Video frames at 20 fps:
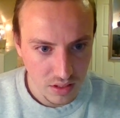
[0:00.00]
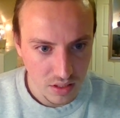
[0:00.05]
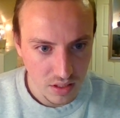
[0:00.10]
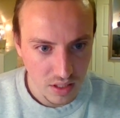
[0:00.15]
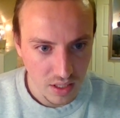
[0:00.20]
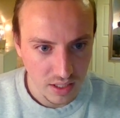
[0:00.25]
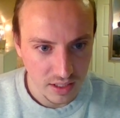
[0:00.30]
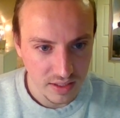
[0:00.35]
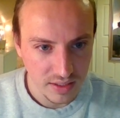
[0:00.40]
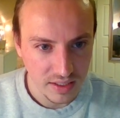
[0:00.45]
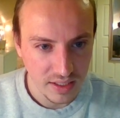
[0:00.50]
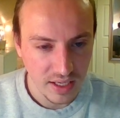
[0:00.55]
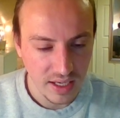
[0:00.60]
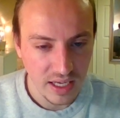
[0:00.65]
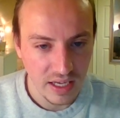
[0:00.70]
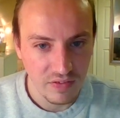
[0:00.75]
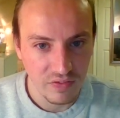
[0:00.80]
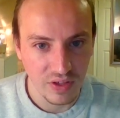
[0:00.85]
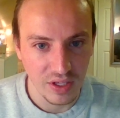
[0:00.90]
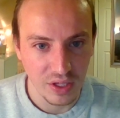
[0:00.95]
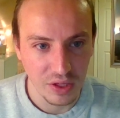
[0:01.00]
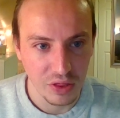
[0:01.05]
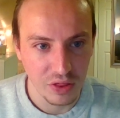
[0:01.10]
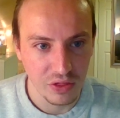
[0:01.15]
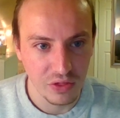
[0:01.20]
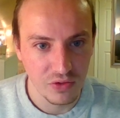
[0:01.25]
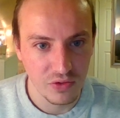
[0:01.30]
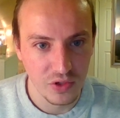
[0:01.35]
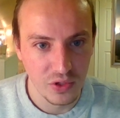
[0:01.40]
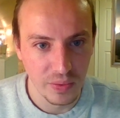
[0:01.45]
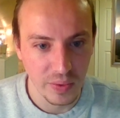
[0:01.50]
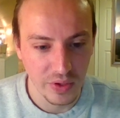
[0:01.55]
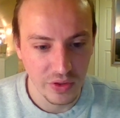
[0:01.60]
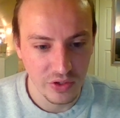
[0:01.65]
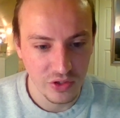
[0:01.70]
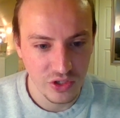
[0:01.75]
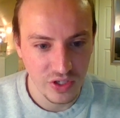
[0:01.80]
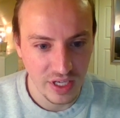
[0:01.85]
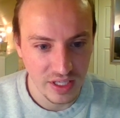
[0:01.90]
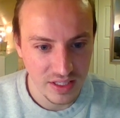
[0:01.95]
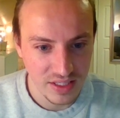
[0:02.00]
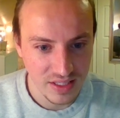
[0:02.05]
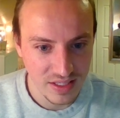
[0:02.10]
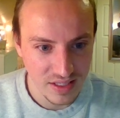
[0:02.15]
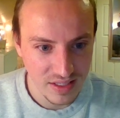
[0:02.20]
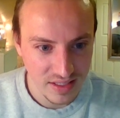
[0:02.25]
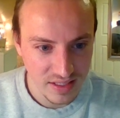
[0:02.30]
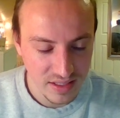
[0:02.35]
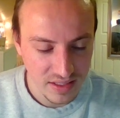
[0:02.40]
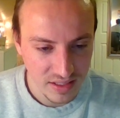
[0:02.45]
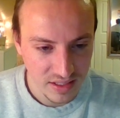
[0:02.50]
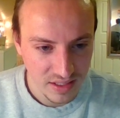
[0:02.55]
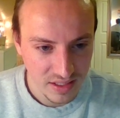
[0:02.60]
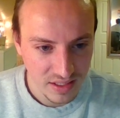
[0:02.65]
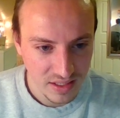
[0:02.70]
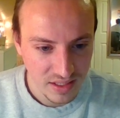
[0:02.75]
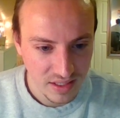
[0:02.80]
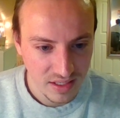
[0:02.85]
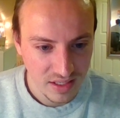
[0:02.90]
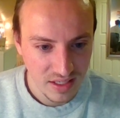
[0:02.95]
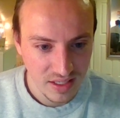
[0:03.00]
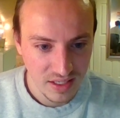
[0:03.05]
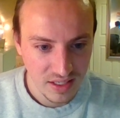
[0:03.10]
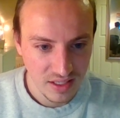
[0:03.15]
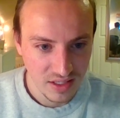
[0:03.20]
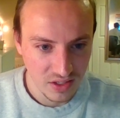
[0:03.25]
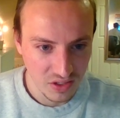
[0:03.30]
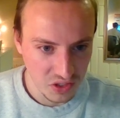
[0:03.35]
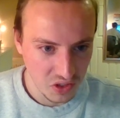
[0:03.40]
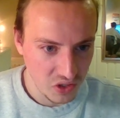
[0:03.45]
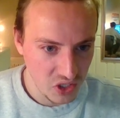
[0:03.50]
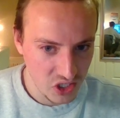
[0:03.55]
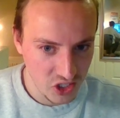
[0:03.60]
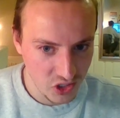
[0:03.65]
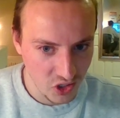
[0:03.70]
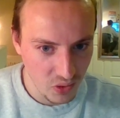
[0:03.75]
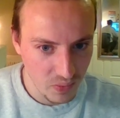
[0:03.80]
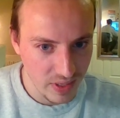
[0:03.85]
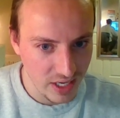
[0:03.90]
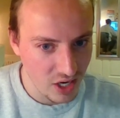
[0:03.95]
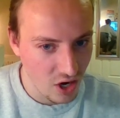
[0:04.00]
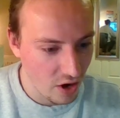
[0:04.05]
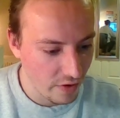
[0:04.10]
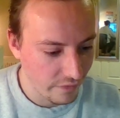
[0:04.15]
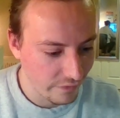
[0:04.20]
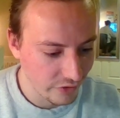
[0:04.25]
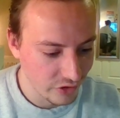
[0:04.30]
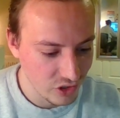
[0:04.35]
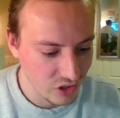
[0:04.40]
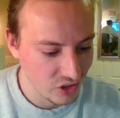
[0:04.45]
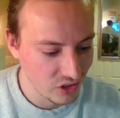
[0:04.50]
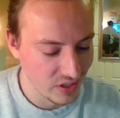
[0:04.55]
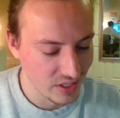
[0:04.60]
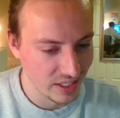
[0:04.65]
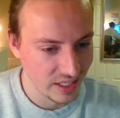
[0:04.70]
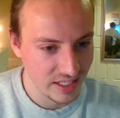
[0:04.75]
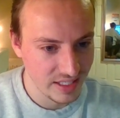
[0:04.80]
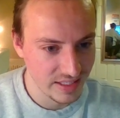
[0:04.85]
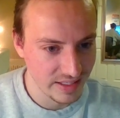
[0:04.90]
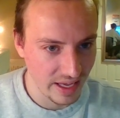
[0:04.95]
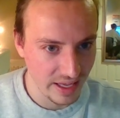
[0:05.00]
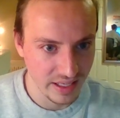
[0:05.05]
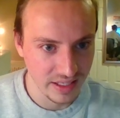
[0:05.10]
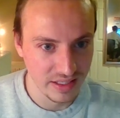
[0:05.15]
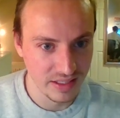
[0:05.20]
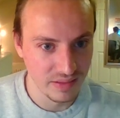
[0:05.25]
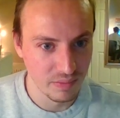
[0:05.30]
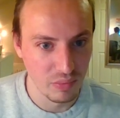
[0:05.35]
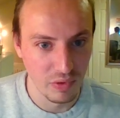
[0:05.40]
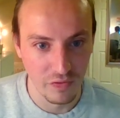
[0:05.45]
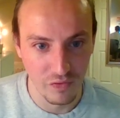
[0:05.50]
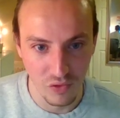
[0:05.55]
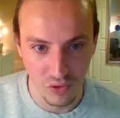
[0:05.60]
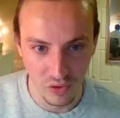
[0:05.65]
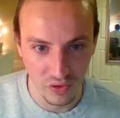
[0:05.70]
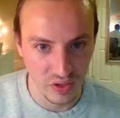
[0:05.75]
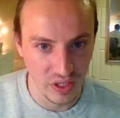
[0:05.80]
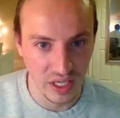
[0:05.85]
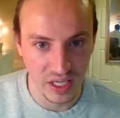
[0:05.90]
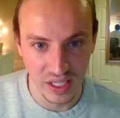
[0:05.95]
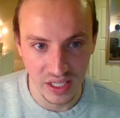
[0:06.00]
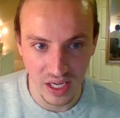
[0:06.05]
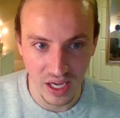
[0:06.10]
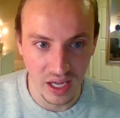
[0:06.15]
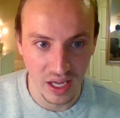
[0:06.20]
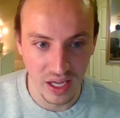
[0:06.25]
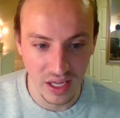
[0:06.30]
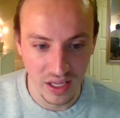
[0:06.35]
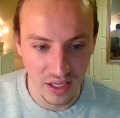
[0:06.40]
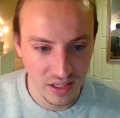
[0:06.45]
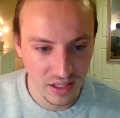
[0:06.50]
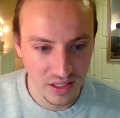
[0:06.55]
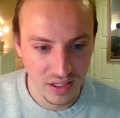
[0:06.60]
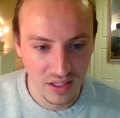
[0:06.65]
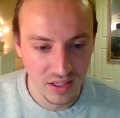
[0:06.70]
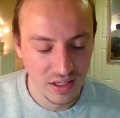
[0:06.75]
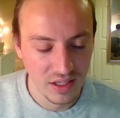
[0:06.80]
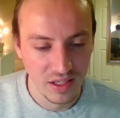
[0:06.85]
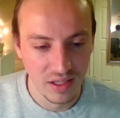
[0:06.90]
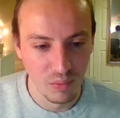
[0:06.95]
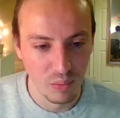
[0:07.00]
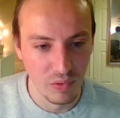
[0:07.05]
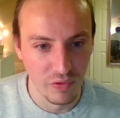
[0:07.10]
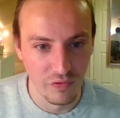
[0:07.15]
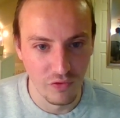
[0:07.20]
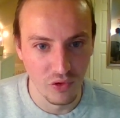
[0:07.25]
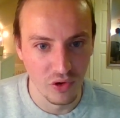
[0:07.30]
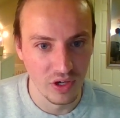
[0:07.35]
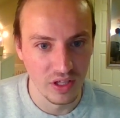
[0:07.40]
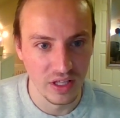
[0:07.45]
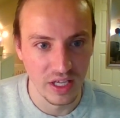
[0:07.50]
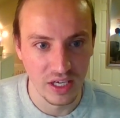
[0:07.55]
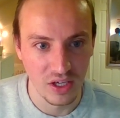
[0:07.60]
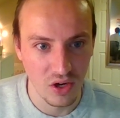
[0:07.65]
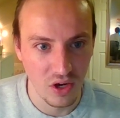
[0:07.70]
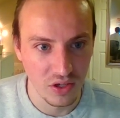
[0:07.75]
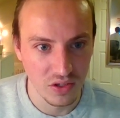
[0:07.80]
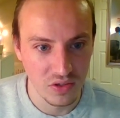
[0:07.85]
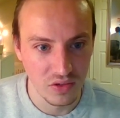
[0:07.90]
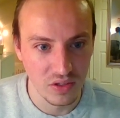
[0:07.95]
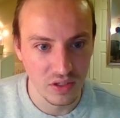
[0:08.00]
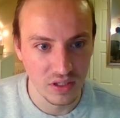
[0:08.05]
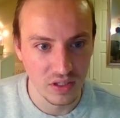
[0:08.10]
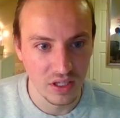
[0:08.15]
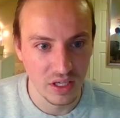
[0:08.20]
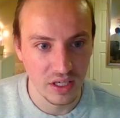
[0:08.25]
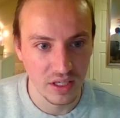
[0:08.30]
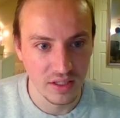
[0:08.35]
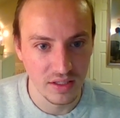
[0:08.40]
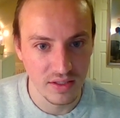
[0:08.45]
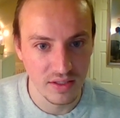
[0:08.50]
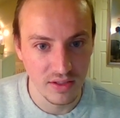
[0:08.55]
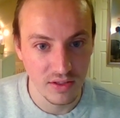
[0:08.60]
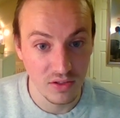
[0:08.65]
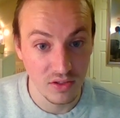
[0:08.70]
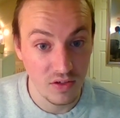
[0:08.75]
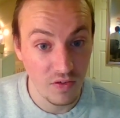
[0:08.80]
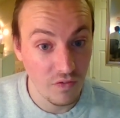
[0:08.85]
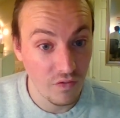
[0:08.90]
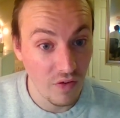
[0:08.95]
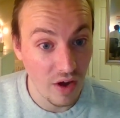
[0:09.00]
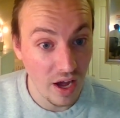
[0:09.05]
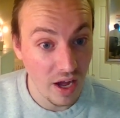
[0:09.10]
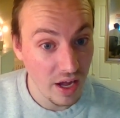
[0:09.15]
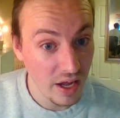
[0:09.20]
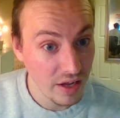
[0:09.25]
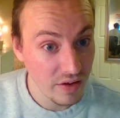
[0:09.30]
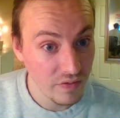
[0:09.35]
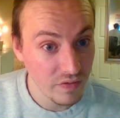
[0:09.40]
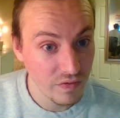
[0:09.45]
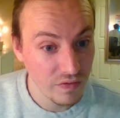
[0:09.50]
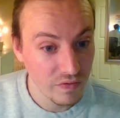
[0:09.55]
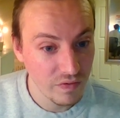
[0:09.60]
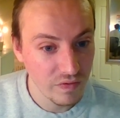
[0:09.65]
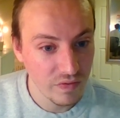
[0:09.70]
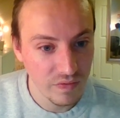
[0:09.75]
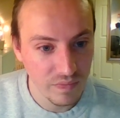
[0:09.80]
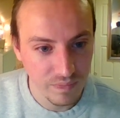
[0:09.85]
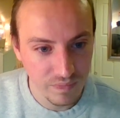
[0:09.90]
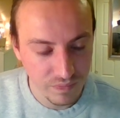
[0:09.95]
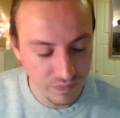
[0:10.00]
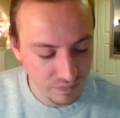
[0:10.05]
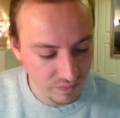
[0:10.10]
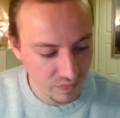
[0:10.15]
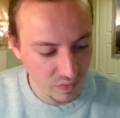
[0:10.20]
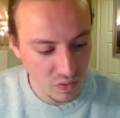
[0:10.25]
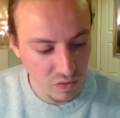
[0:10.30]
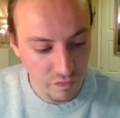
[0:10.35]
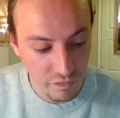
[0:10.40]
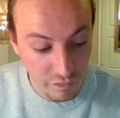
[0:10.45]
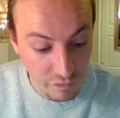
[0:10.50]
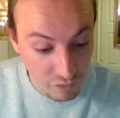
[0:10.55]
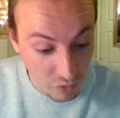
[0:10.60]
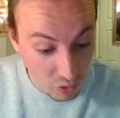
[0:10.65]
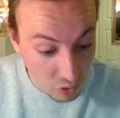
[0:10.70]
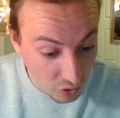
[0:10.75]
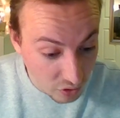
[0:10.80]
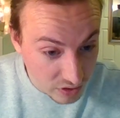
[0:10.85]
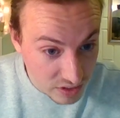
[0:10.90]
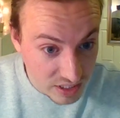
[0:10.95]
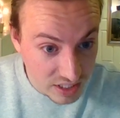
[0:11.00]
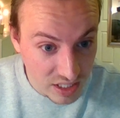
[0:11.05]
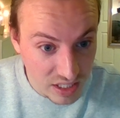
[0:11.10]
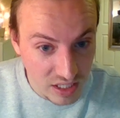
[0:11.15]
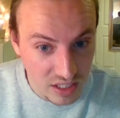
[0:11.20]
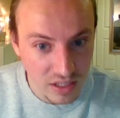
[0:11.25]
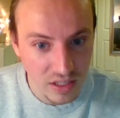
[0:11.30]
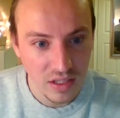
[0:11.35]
I think I have like 2 other chances. There's only so many offers you can send before they, before it like auto declines. 35? 40?